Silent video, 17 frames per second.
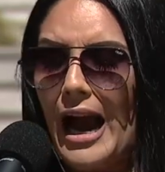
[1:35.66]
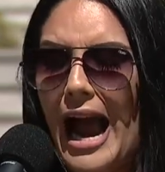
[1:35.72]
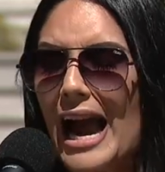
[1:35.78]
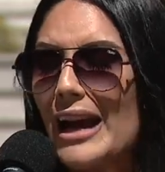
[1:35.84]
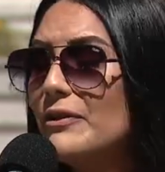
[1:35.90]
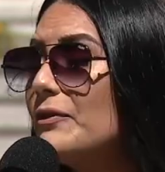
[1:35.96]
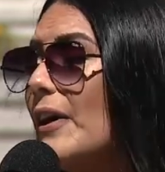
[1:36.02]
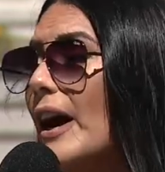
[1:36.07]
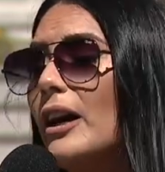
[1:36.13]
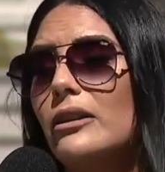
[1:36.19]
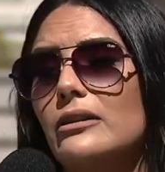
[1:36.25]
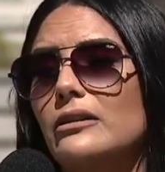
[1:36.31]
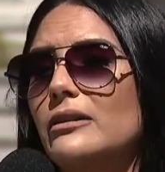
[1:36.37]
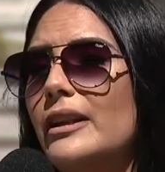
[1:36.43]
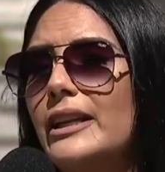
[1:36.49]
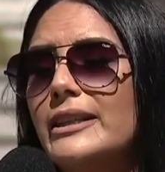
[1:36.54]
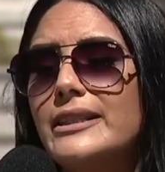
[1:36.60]
I felt
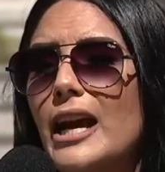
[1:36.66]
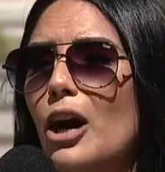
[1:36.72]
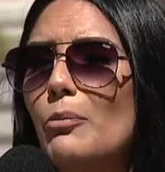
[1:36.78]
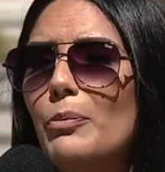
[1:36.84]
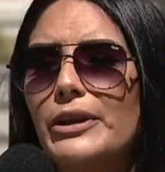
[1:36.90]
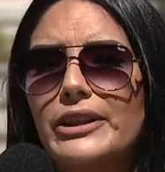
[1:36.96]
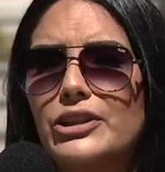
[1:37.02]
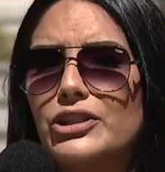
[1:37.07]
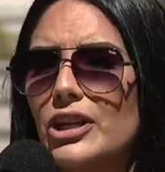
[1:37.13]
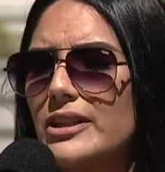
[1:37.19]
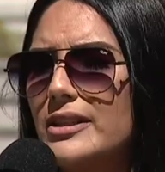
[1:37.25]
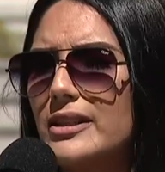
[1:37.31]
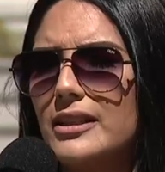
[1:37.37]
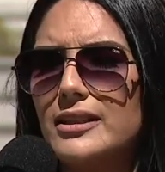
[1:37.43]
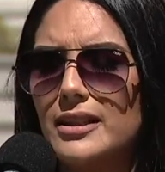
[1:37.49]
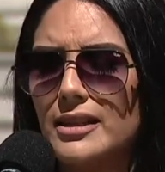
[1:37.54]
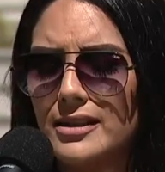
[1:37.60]
let down by the
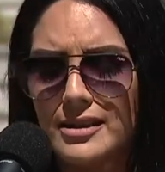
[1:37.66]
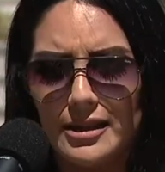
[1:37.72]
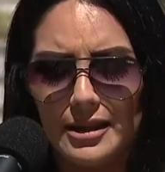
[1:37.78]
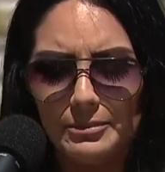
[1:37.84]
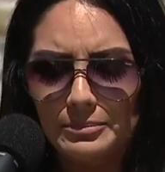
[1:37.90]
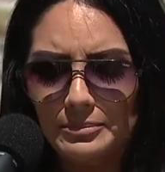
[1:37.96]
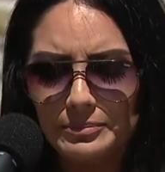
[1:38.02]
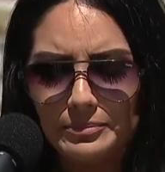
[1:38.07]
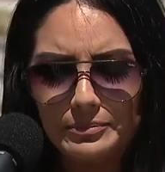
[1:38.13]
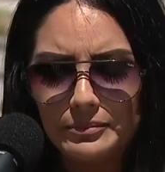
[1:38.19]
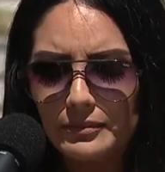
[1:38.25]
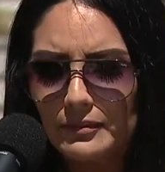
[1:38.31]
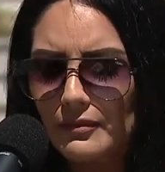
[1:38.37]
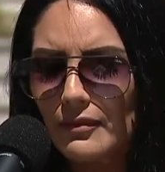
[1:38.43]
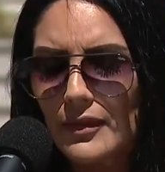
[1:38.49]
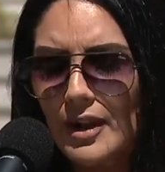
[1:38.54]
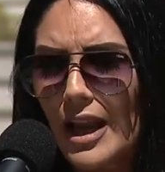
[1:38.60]
justice system.
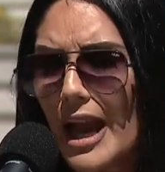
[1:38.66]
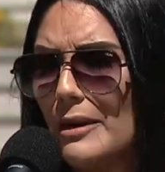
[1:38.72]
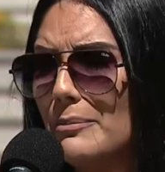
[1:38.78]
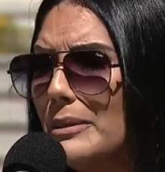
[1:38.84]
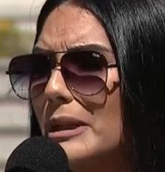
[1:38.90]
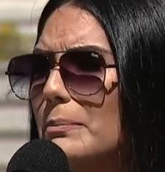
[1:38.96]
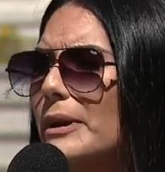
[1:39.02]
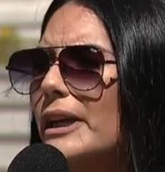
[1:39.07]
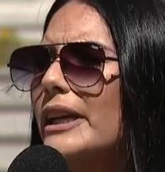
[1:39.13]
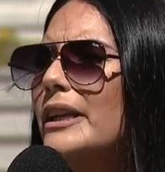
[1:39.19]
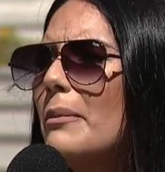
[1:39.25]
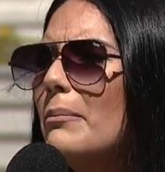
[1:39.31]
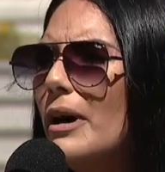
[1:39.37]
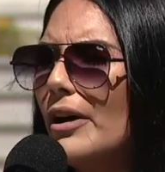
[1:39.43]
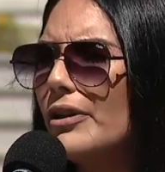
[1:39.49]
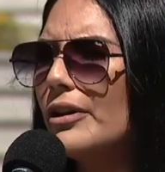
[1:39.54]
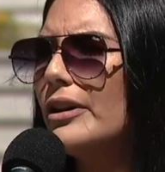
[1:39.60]
And me being a
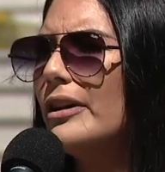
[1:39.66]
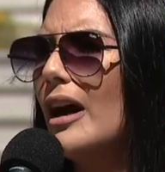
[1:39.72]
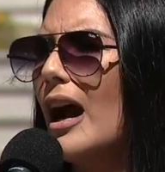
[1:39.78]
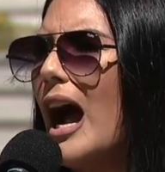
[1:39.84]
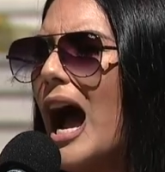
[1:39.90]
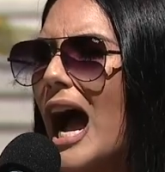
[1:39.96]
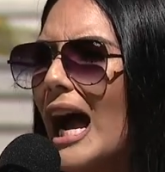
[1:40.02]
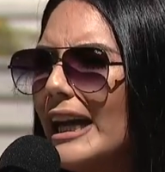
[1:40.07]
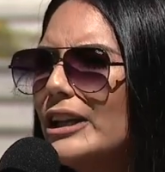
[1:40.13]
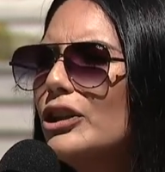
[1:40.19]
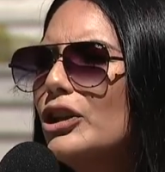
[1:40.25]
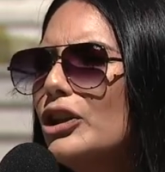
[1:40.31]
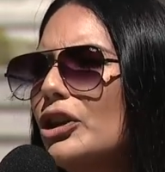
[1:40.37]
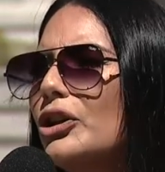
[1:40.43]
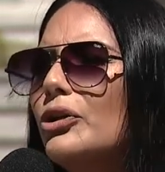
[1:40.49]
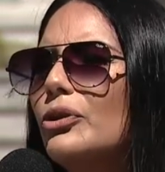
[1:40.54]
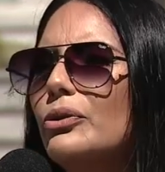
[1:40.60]
mother, I
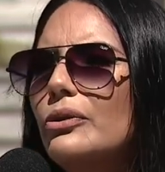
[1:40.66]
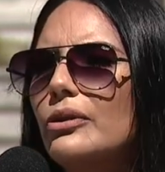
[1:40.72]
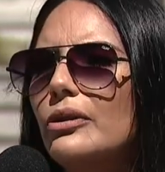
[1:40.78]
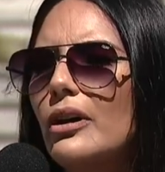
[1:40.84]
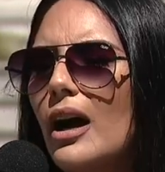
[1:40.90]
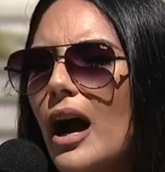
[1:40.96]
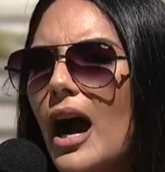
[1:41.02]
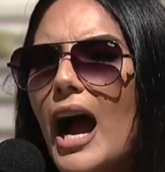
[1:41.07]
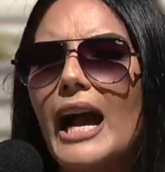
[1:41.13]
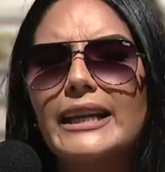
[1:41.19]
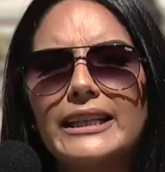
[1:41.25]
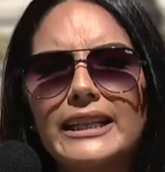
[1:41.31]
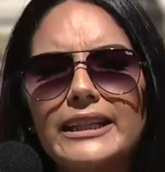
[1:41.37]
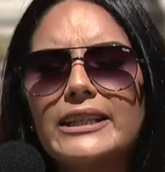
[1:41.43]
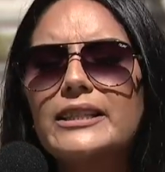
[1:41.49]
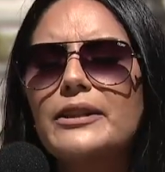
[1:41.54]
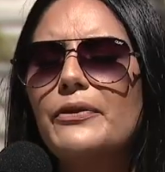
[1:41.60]
knew I
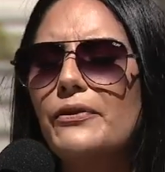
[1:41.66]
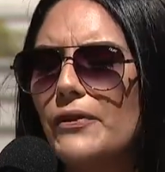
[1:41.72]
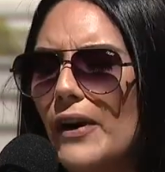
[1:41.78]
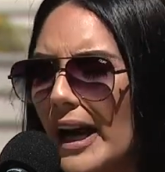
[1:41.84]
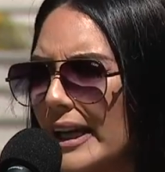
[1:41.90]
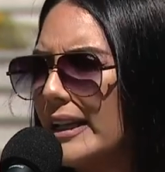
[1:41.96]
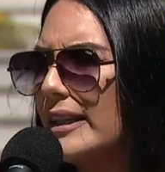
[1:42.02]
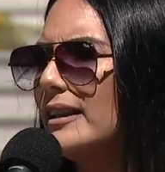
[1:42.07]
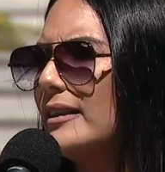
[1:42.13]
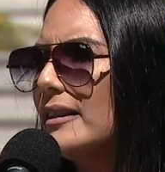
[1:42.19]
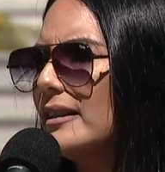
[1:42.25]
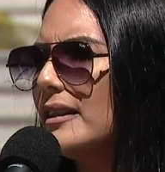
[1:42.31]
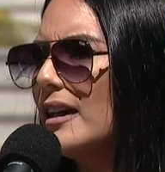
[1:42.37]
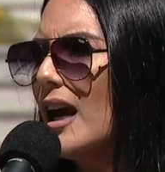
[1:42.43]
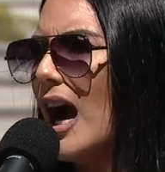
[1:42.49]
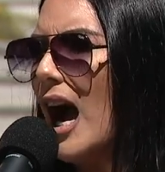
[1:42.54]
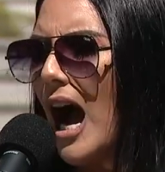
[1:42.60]
needed to fight.
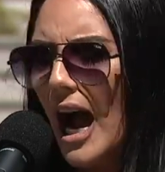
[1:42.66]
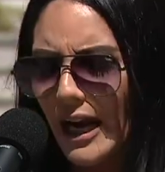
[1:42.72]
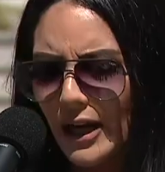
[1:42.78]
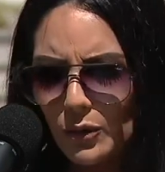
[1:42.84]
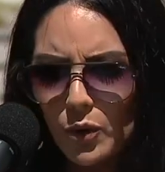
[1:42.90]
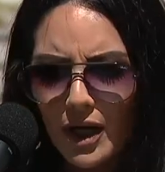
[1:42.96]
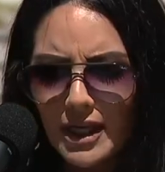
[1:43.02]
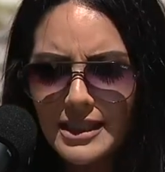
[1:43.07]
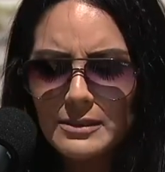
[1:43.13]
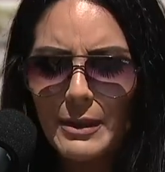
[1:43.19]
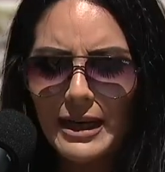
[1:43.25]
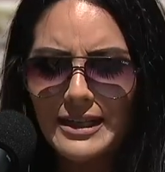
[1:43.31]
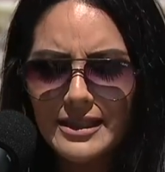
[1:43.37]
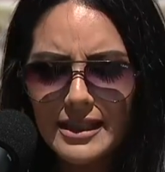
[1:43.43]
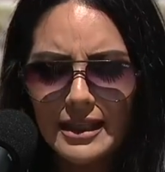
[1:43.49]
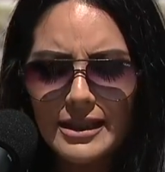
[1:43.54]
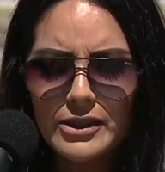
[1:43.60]
I was
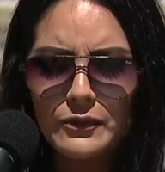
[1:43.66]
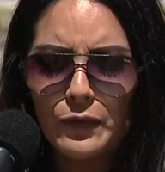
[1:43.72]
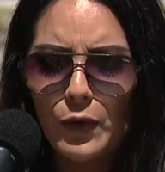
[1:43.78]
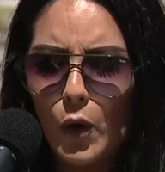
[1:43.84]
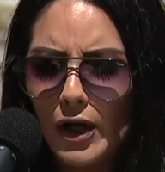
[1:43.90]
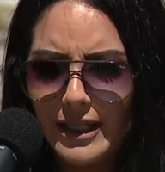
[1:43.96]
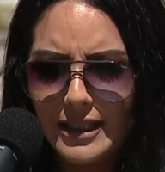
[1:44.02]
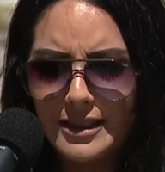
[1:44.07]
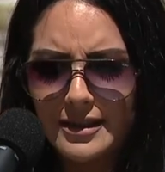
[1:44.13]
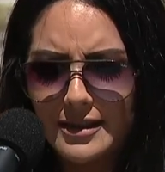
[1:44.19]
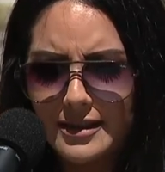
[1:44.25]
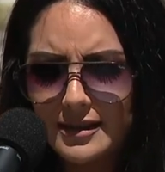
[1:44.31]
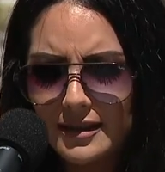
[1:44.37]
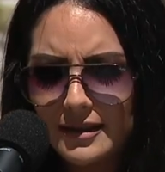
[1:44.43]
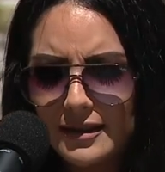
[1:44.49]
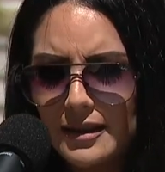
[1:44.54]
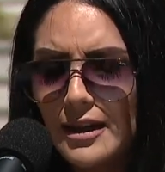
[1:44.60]
my son's voice.
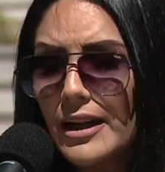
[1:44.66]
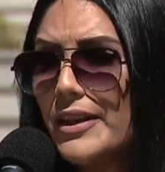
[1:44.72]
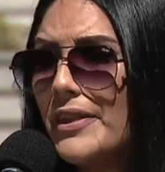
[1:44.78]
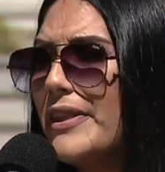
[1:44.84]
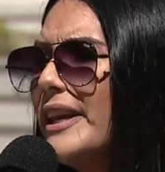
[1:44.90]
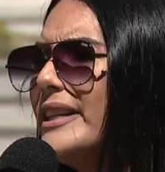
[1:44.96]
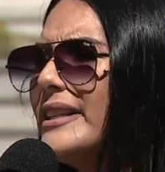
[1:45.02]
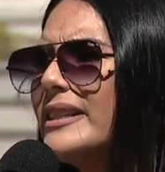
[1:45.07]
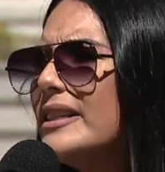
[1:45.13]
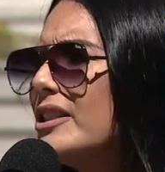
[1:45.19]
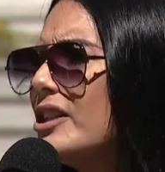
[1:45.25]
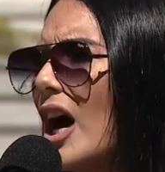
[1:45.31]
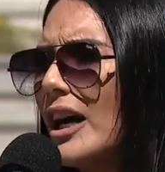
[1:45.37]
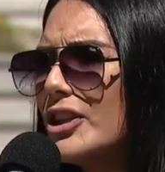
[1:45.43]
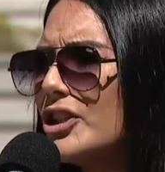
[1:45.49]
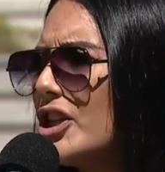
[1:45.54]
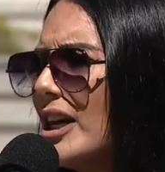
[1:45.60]
This is
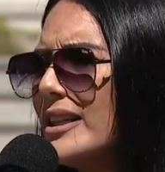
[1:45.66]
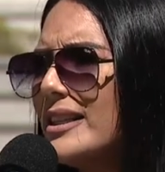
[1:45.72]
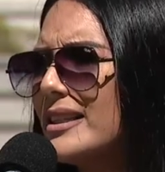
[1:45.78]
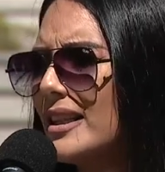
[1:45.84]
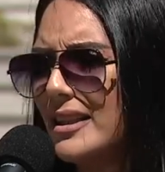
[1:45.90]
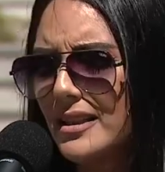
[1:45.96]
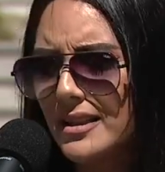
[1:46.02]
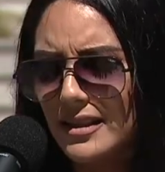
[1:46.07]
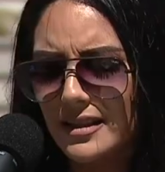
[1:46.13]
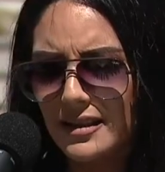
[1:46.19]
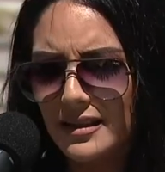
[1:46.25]
not justice.